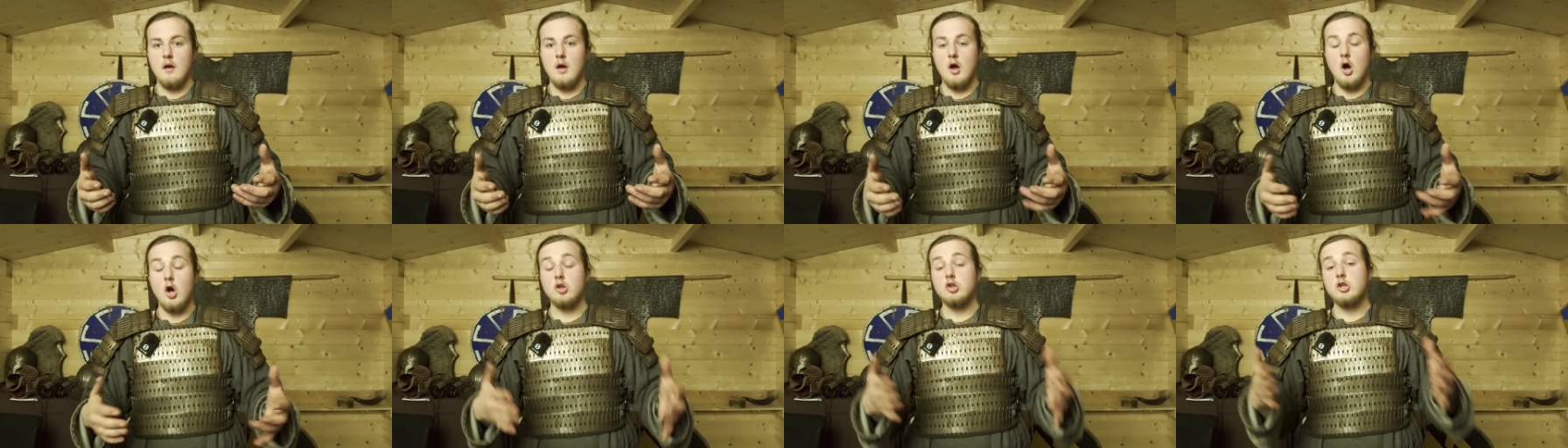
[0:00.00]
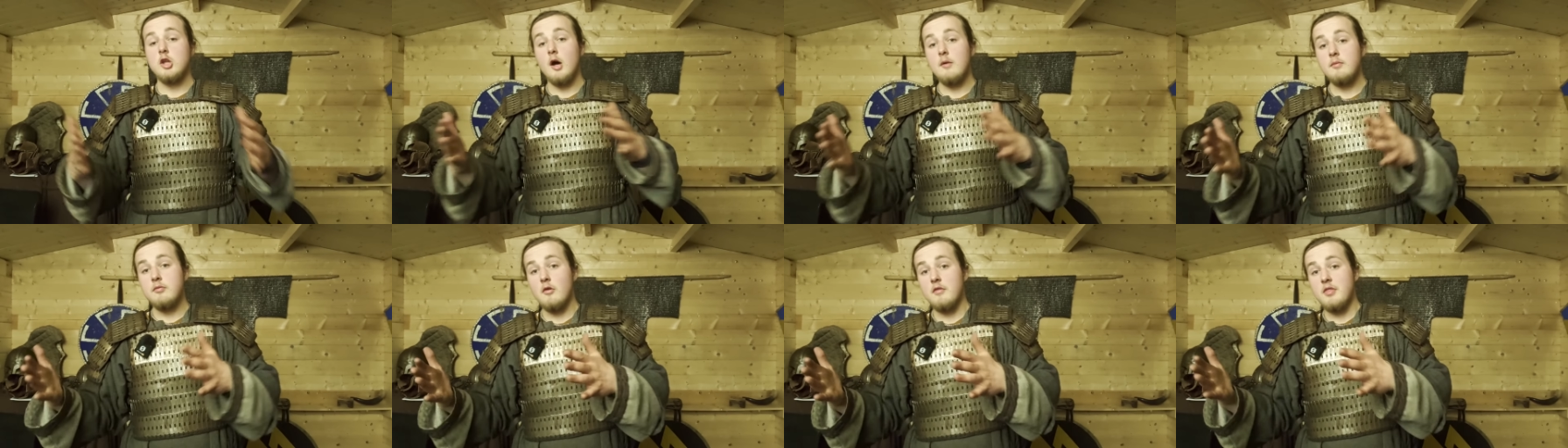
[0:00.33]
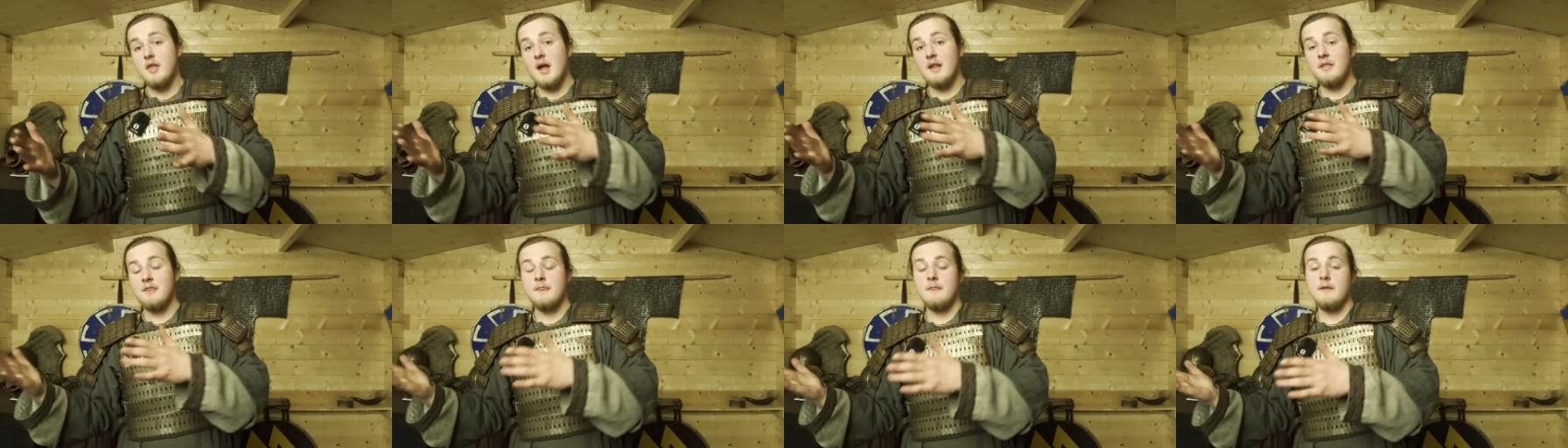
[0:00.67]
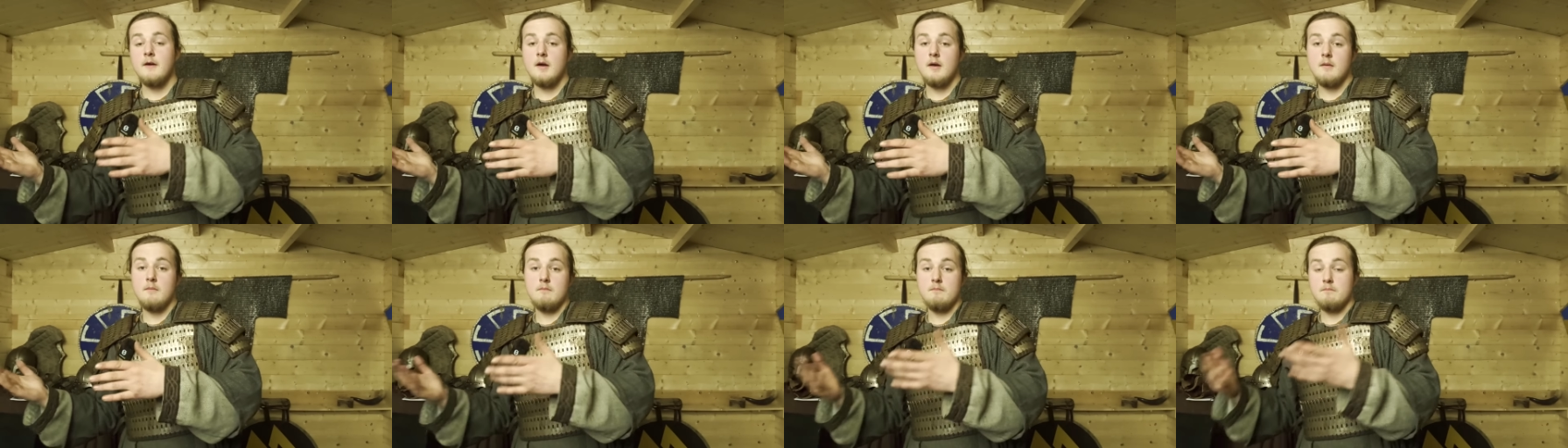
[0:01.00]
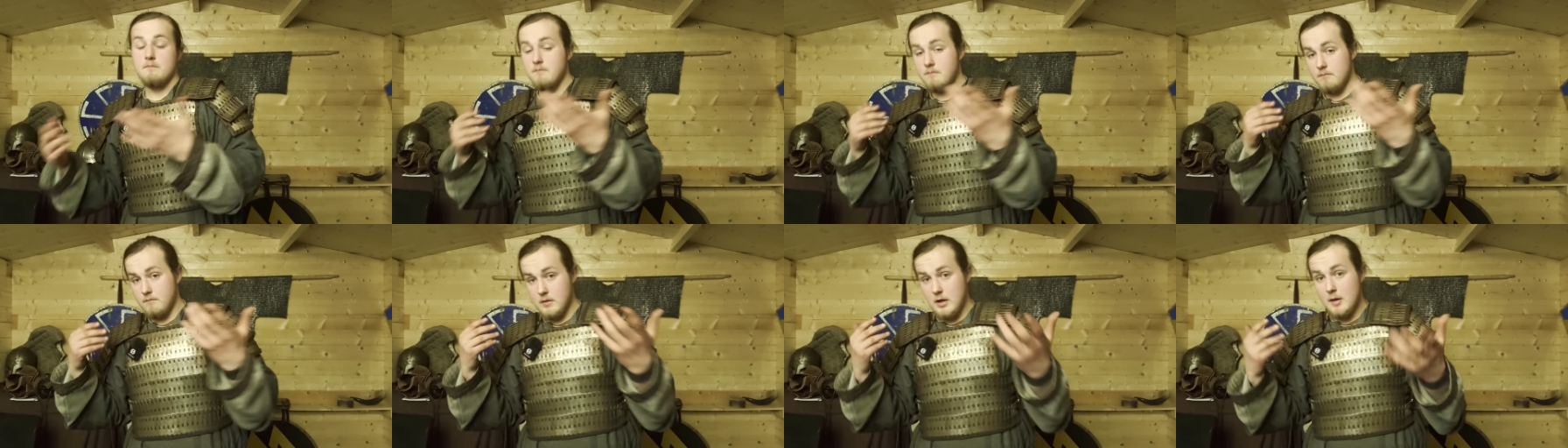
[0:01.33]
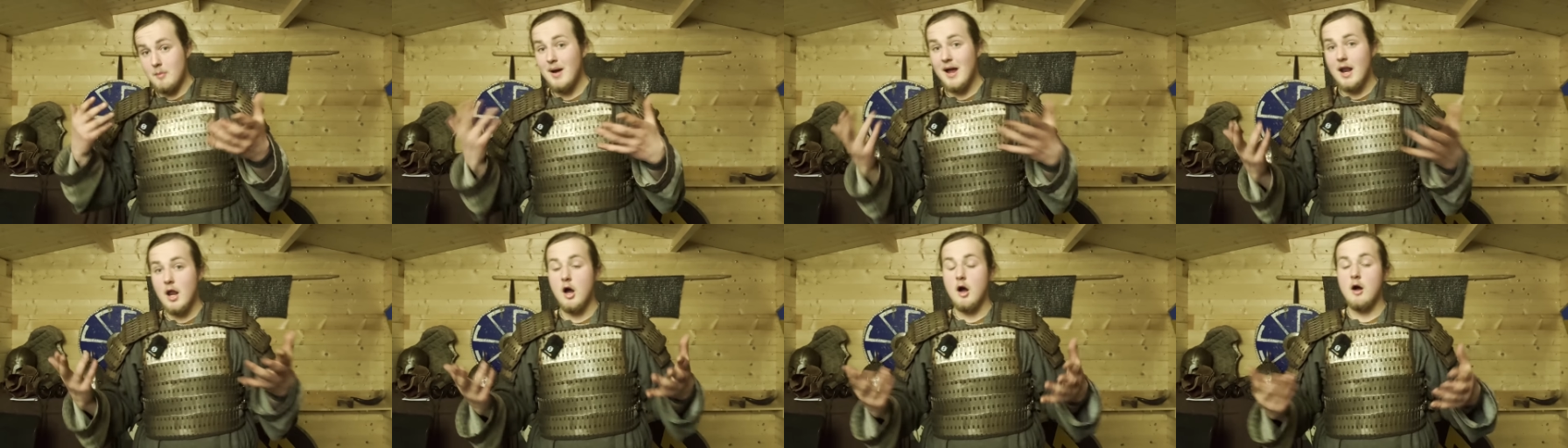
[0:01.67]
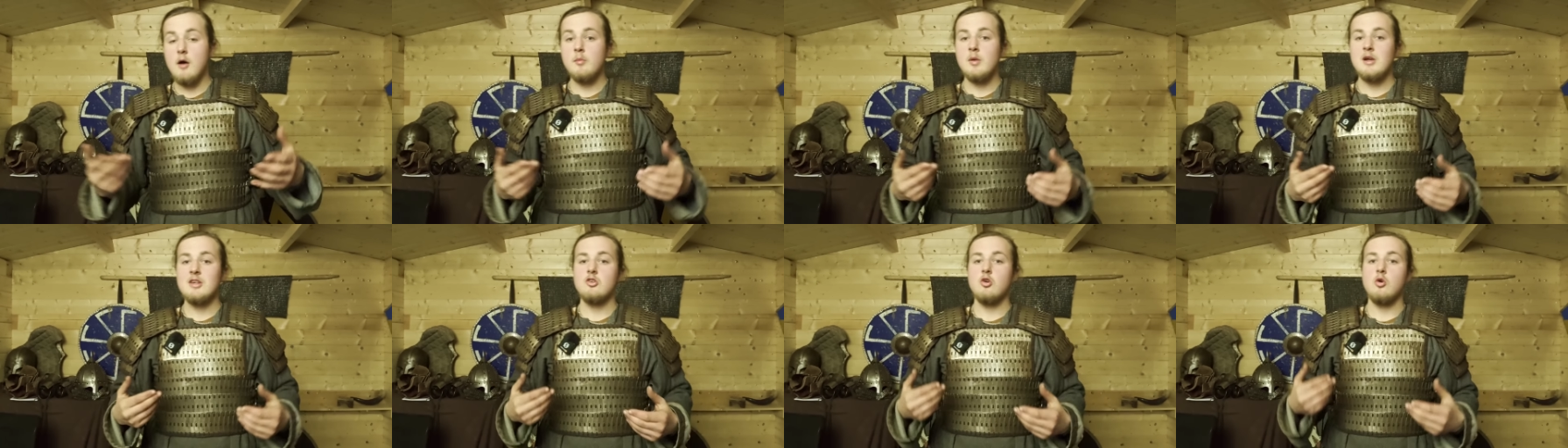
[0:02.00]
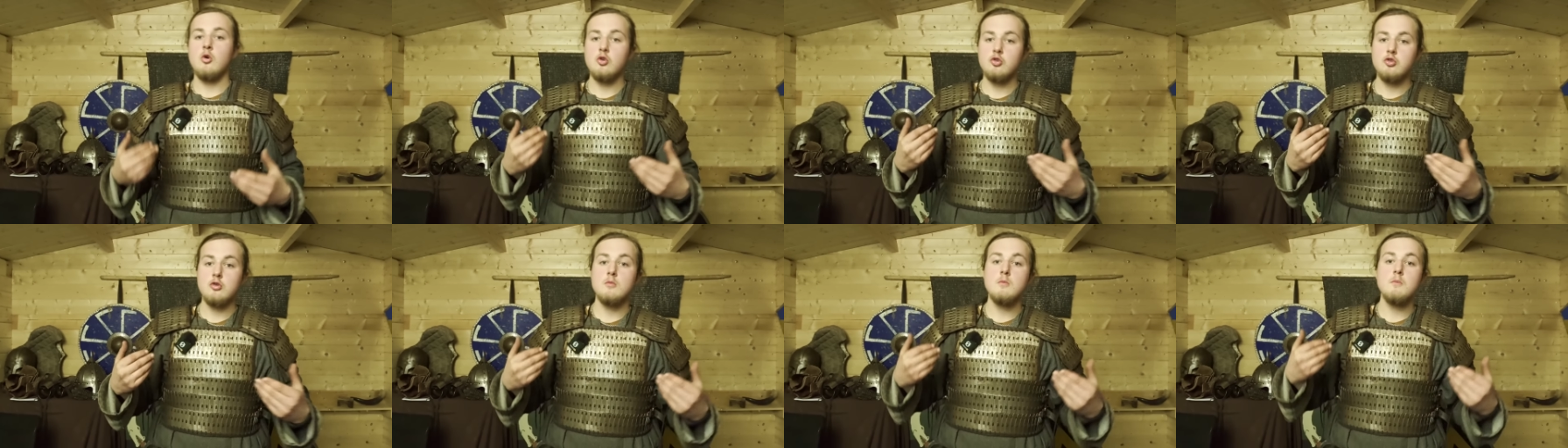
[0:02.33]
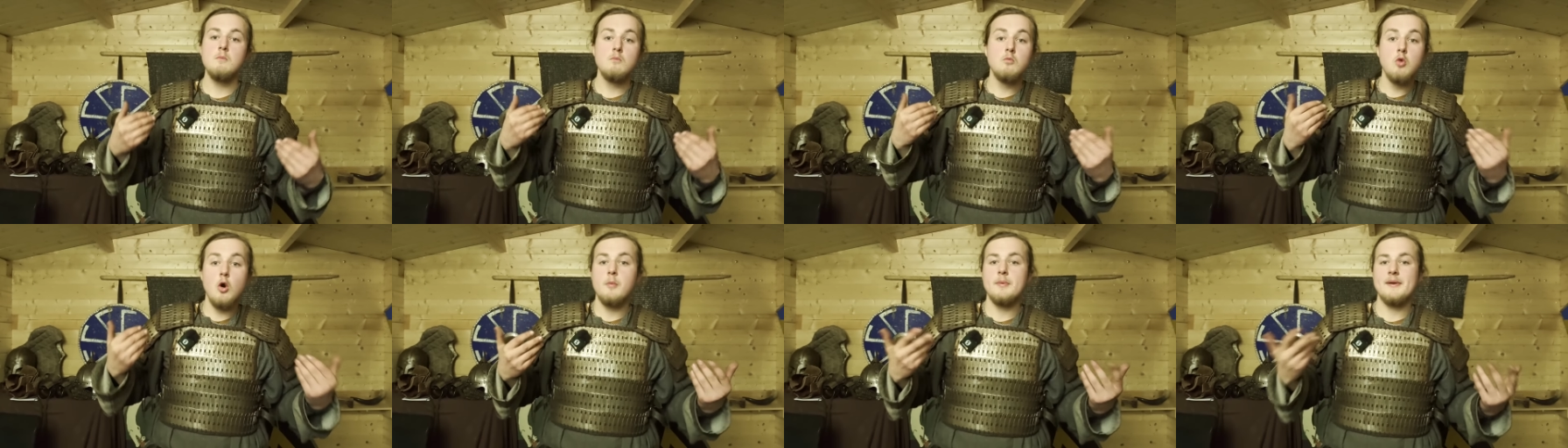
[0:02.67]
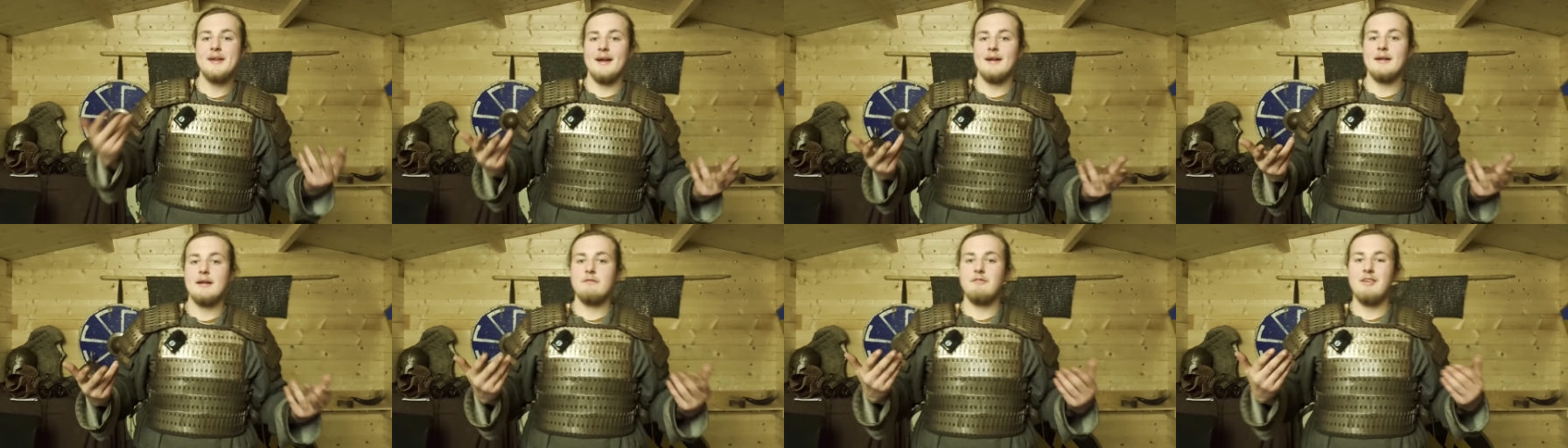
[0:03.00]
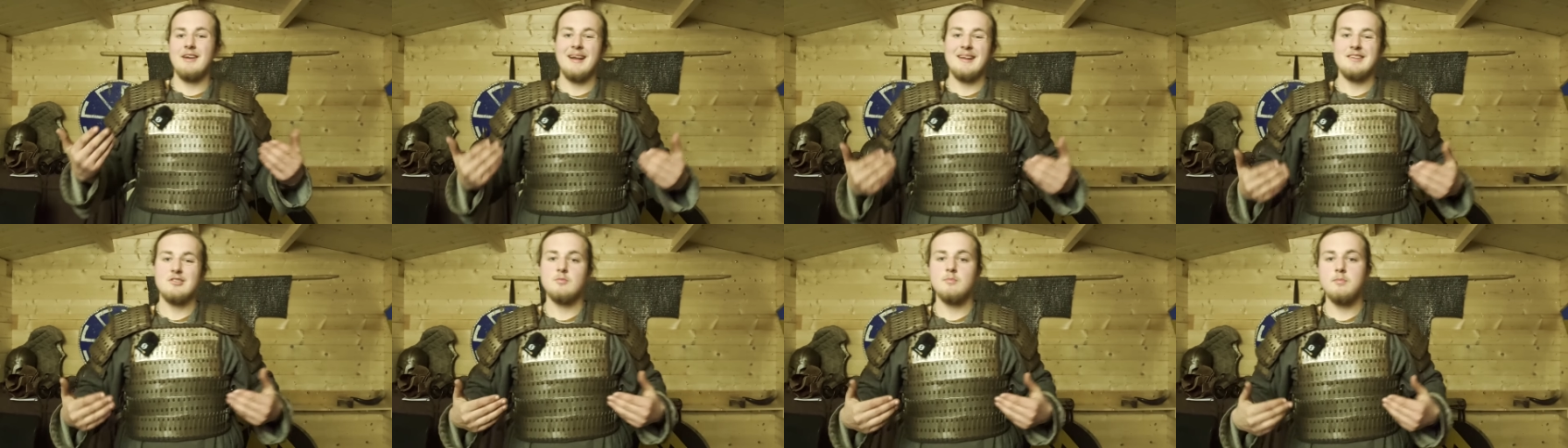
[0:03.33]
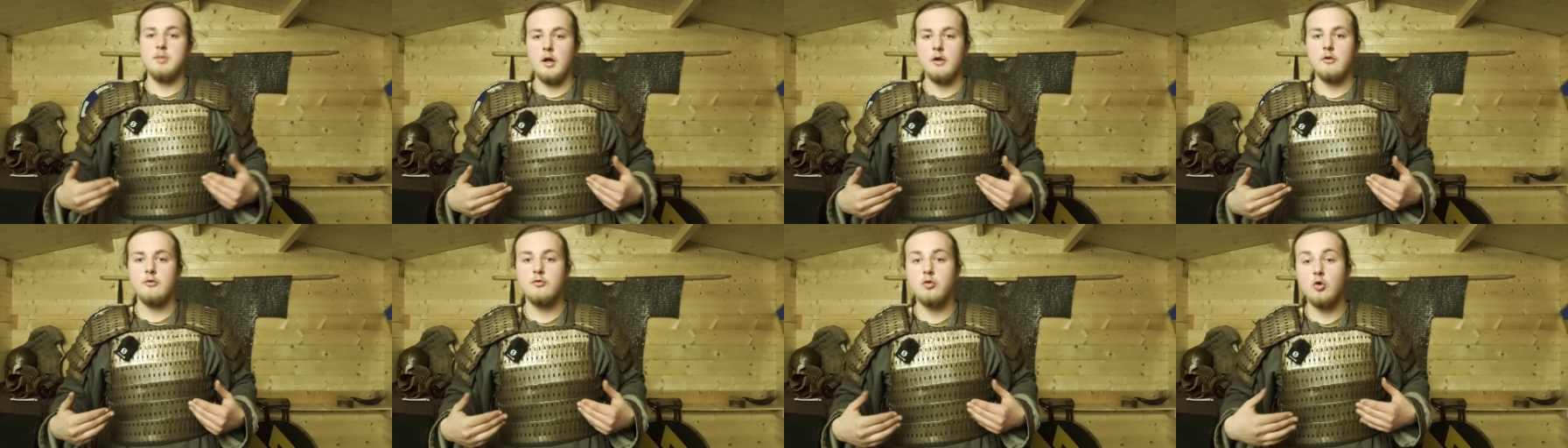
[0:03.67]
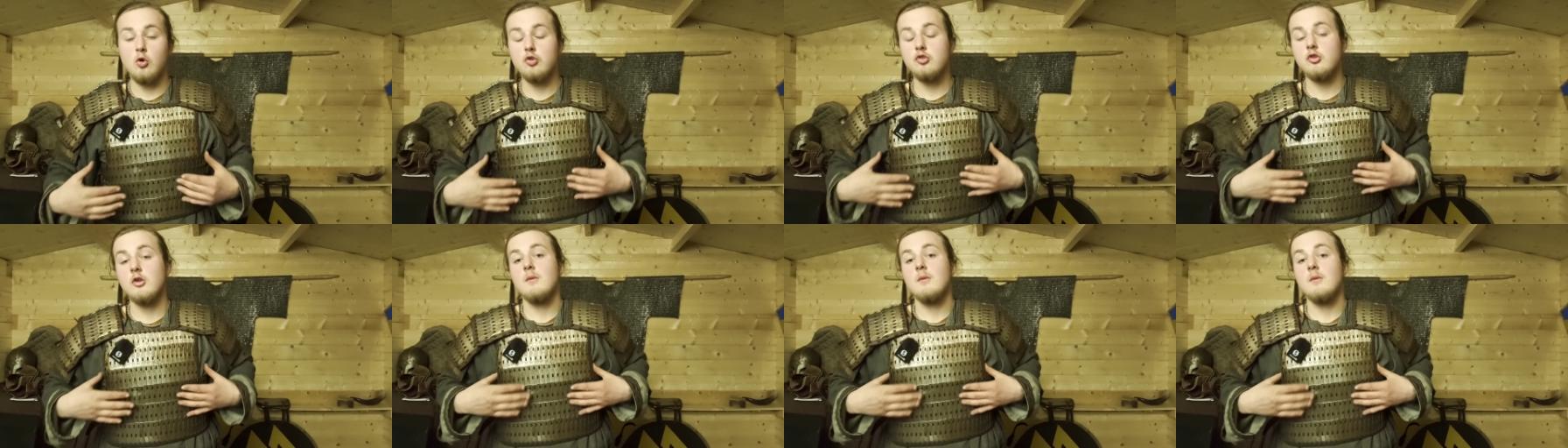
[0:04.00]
On top of that, the Lamellar armor is also more protective against blunt force